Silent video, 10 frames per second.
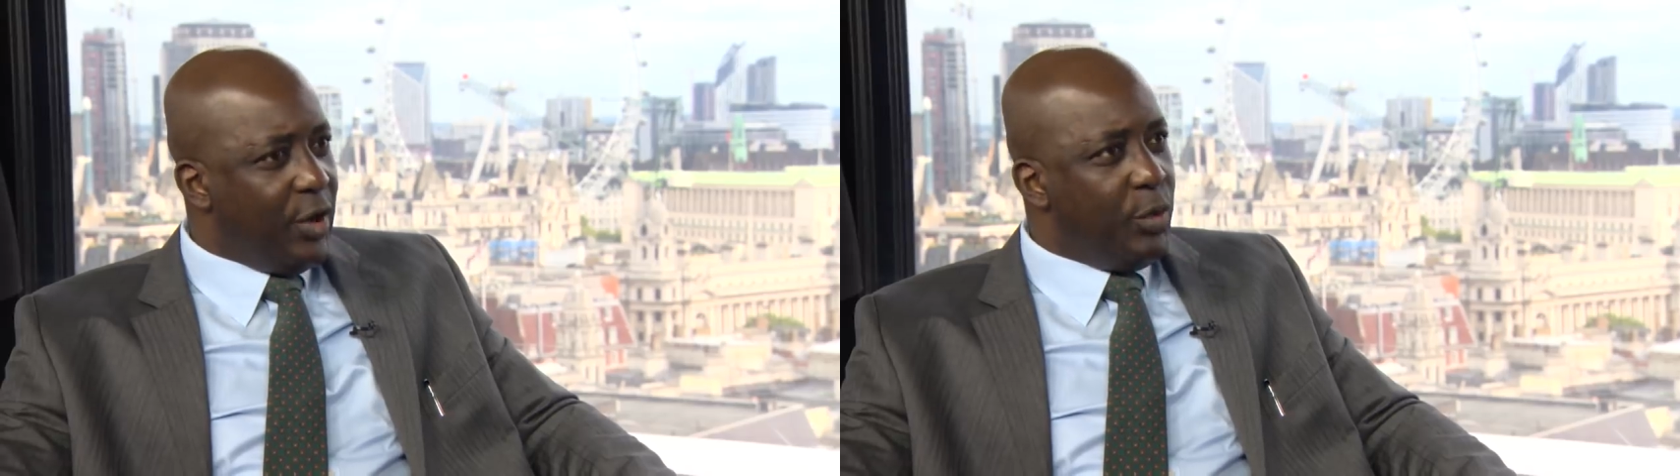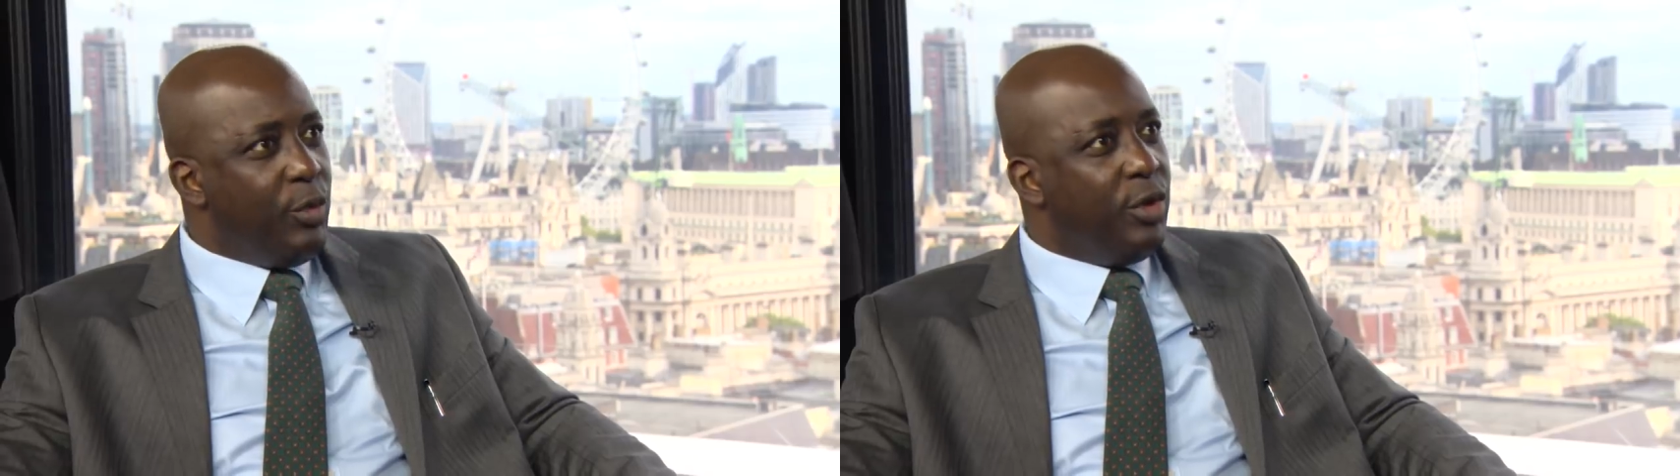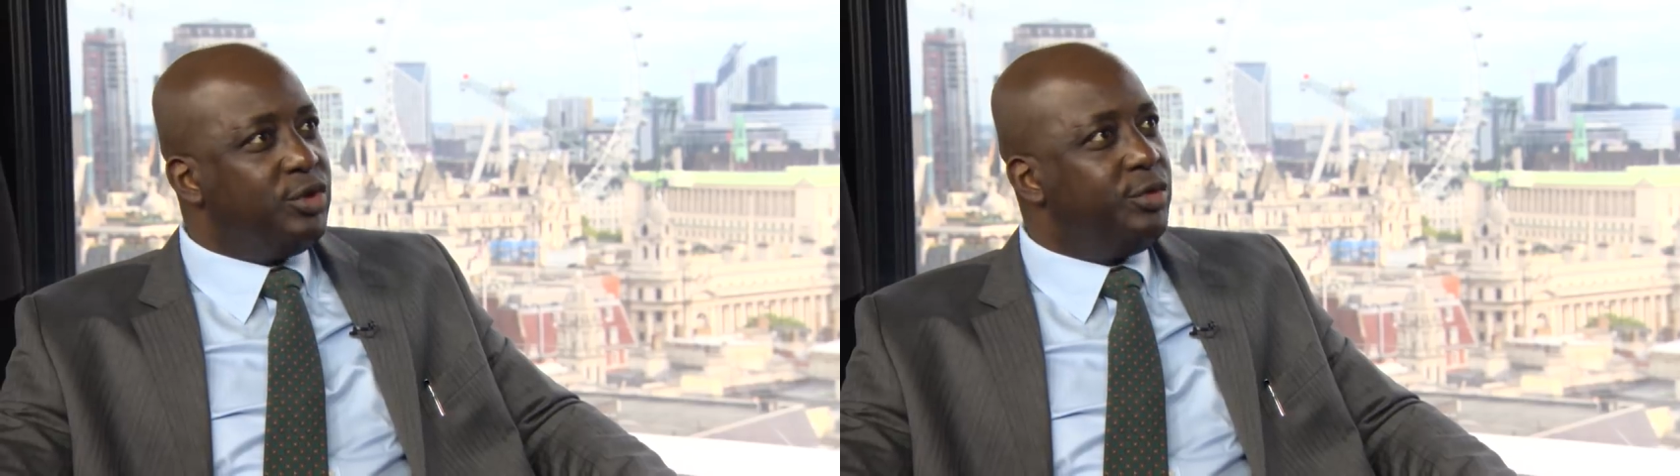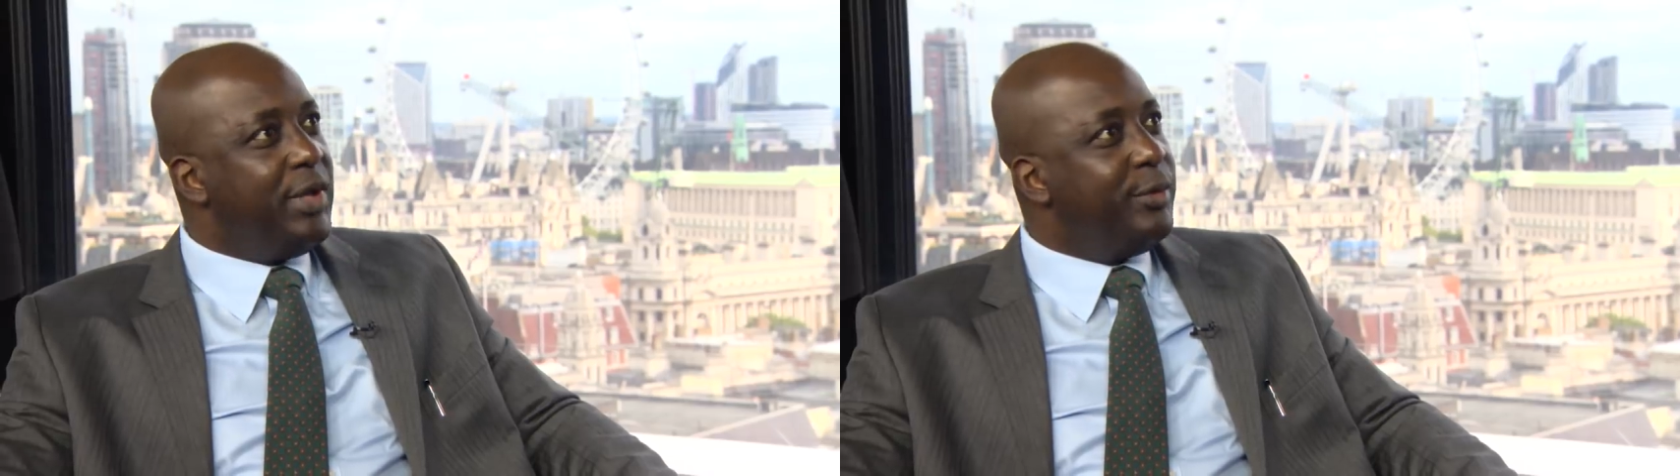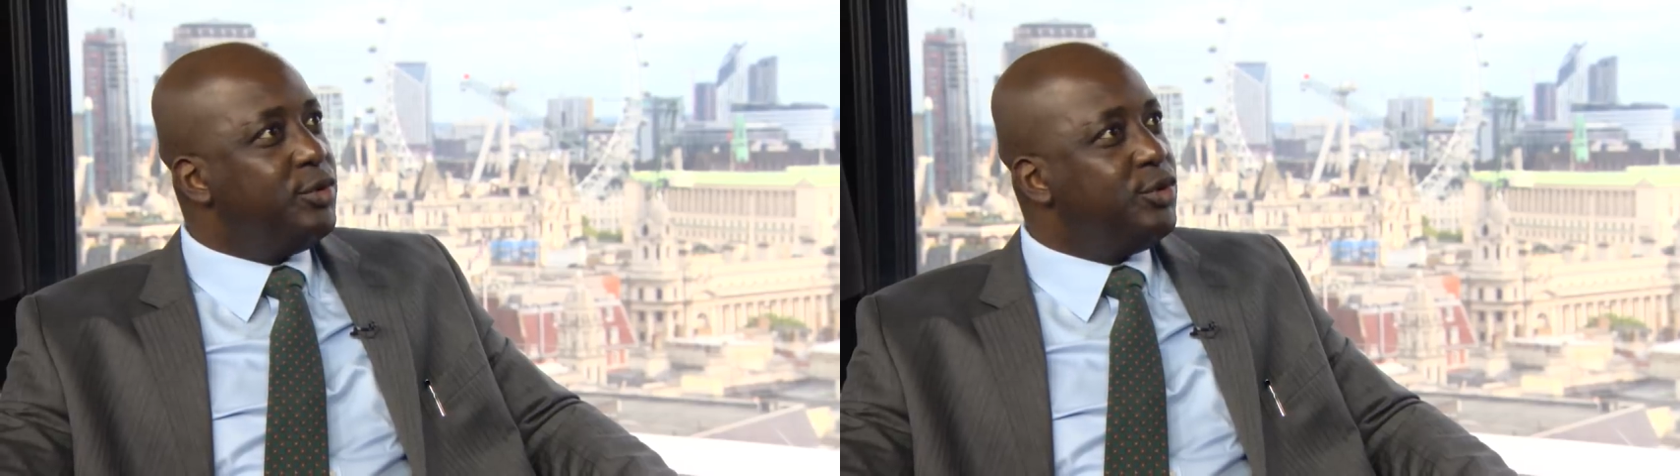We want to
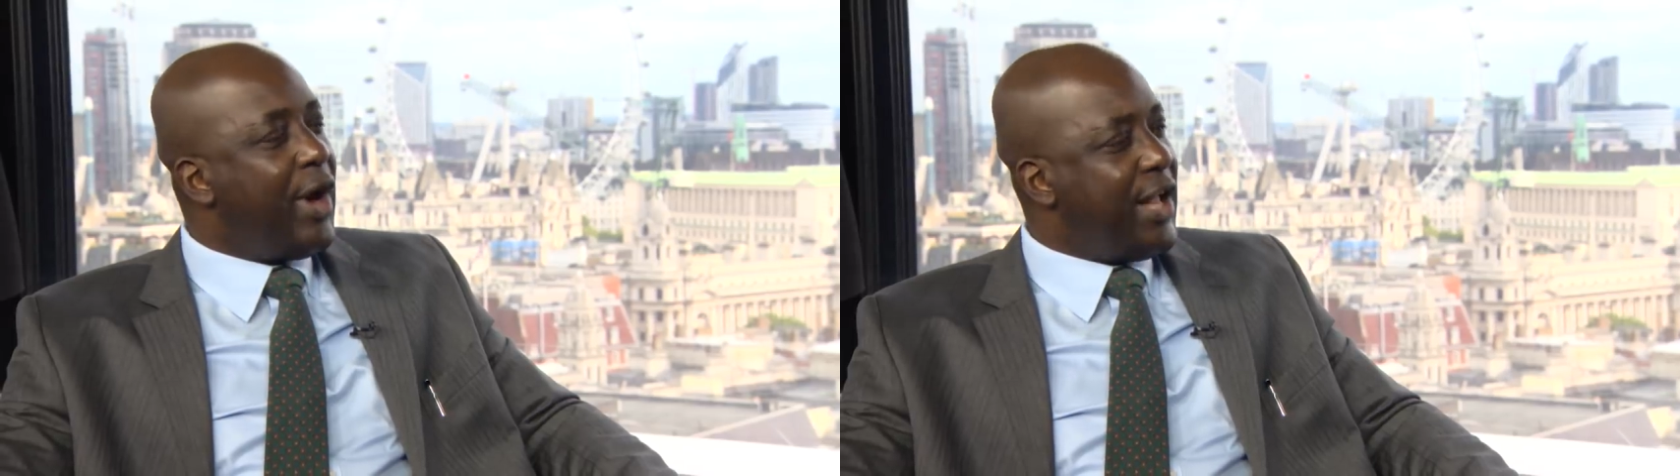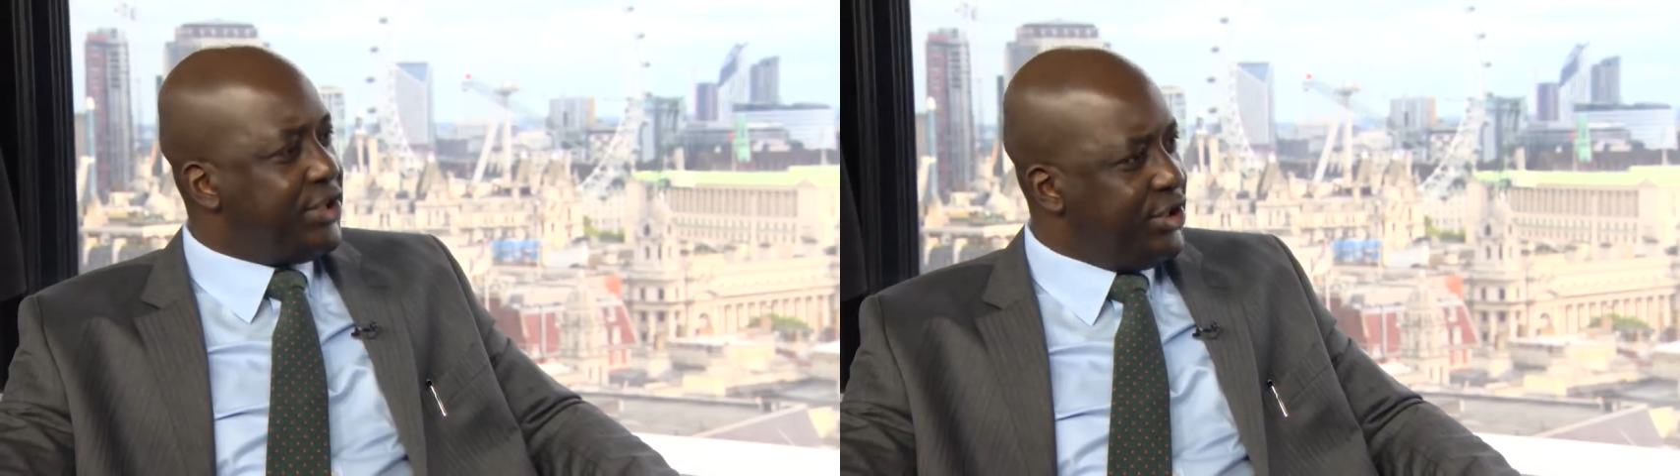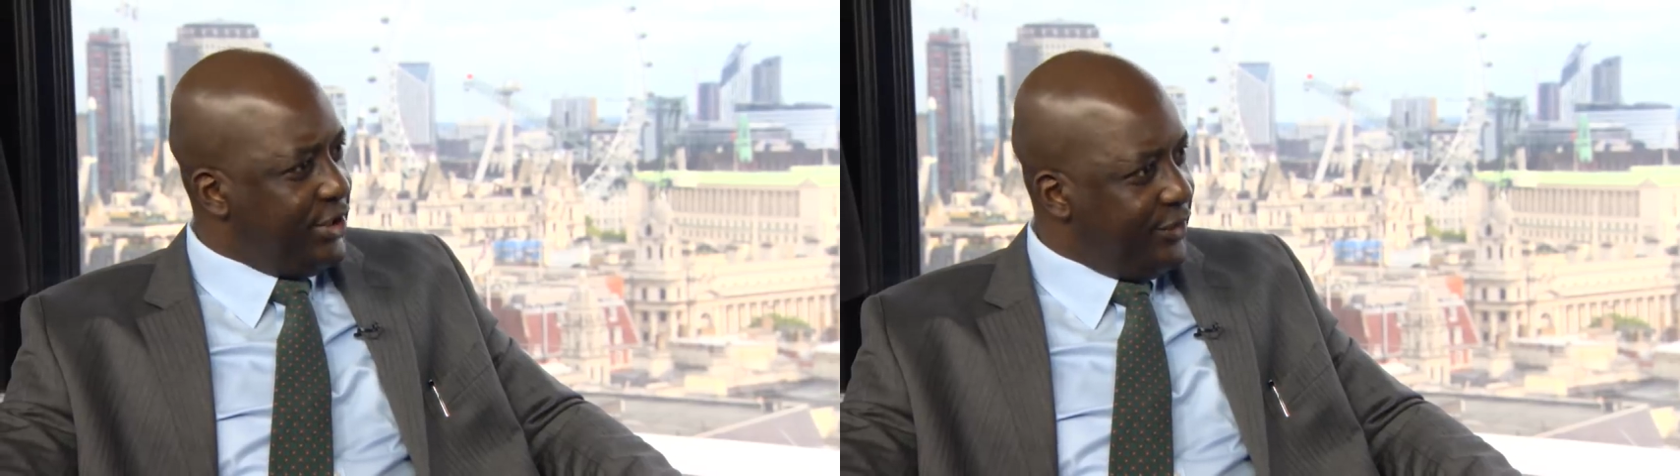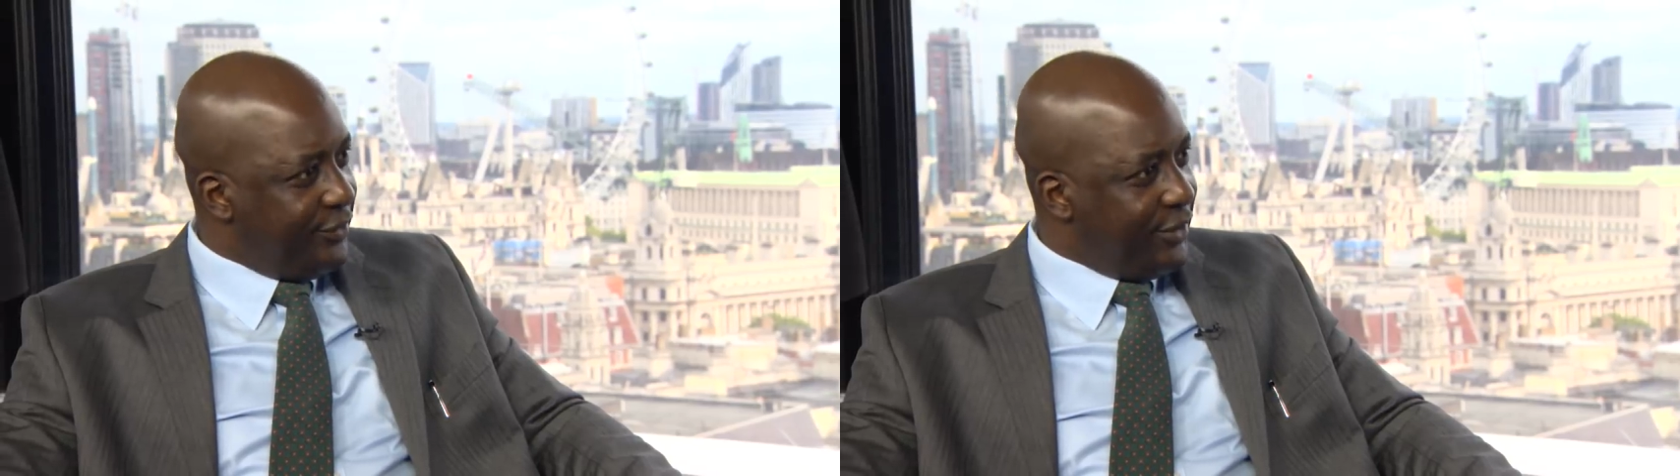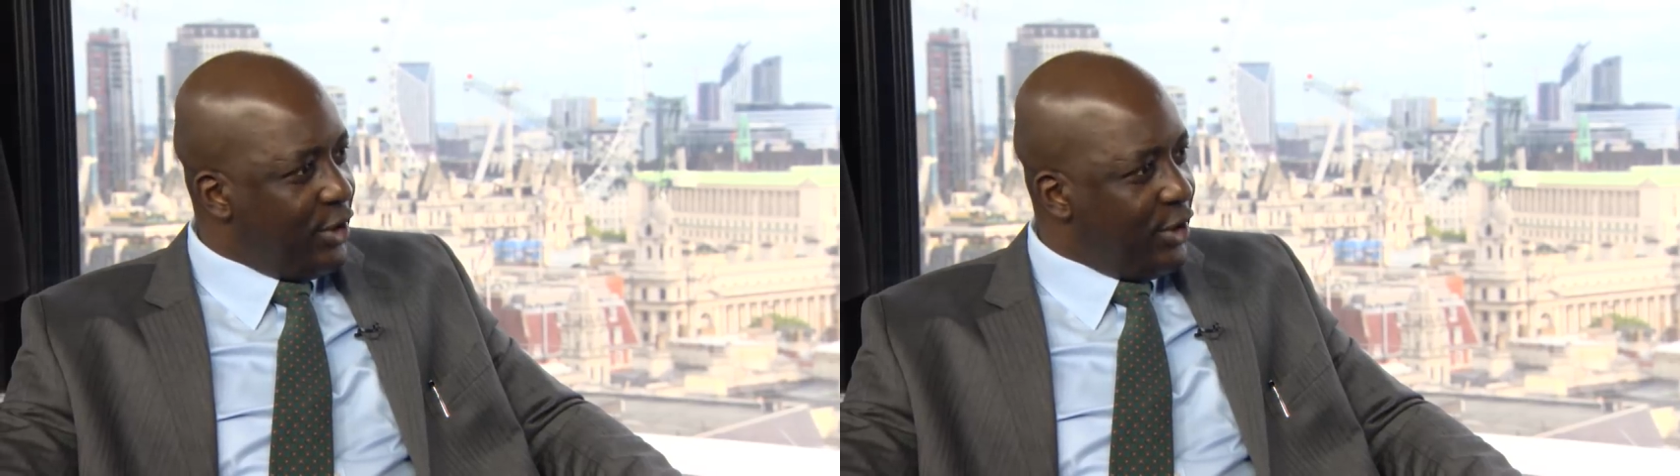be able to achieve